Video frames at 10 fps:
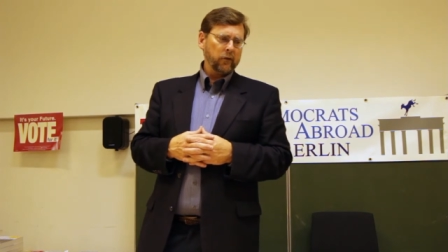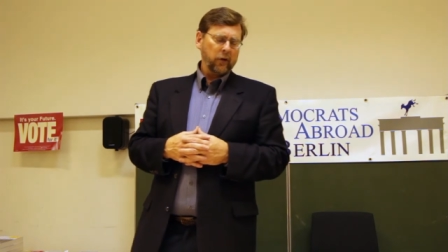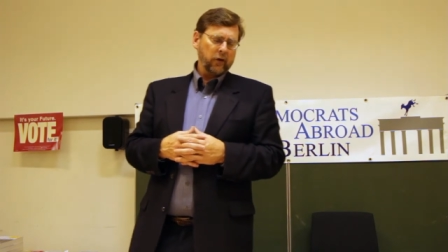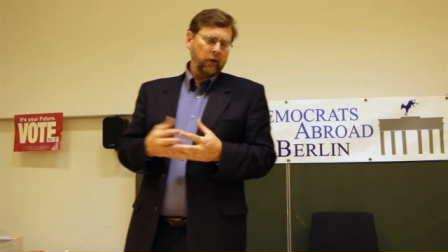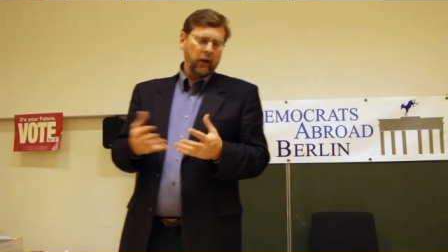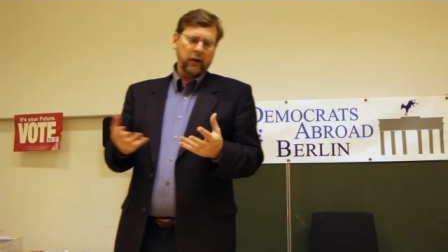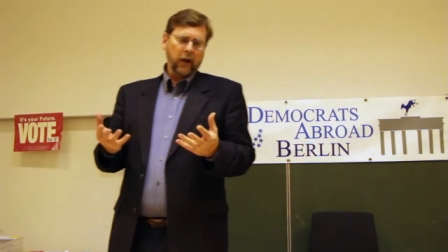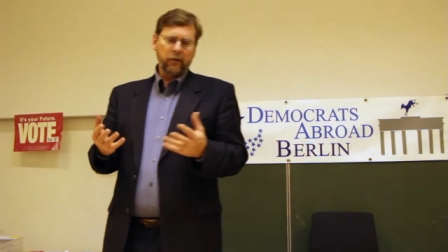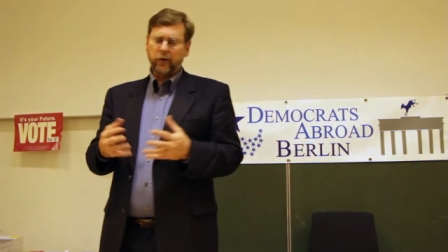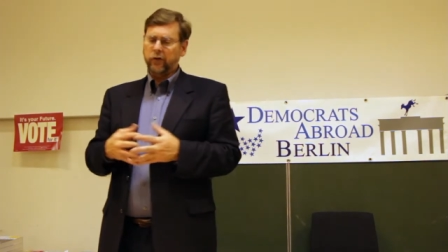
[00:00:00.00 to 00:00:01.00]
it's a
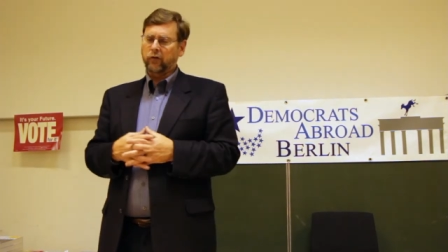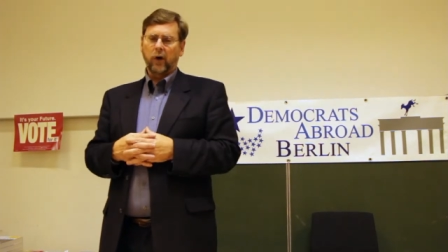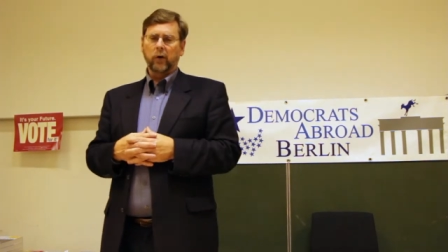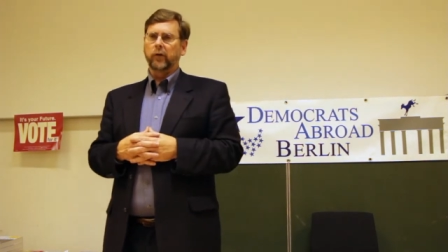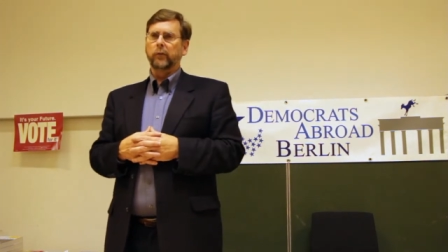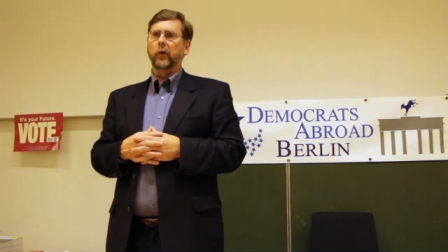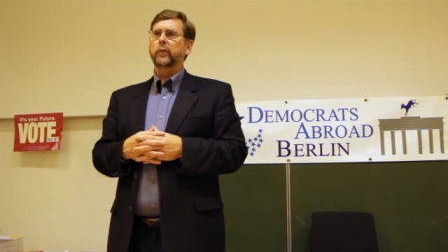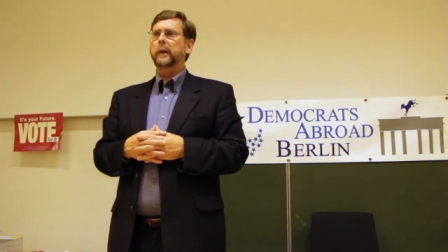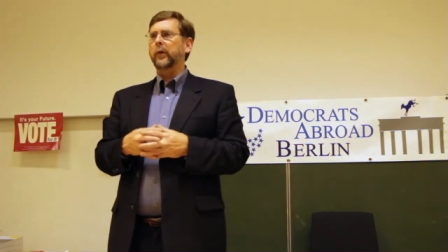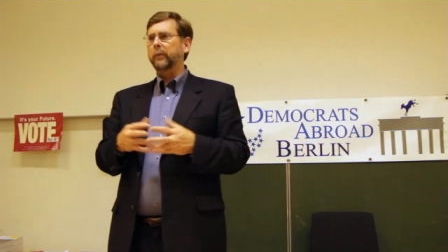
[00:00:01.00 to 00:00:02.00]
life is a struggle for most
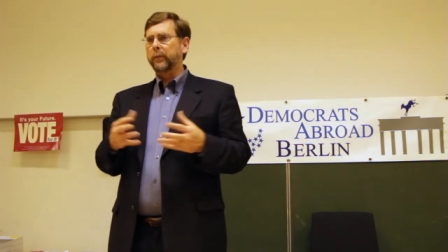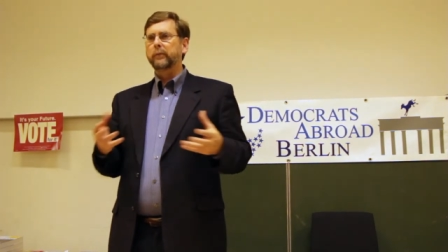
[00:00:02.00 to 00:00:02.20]
people.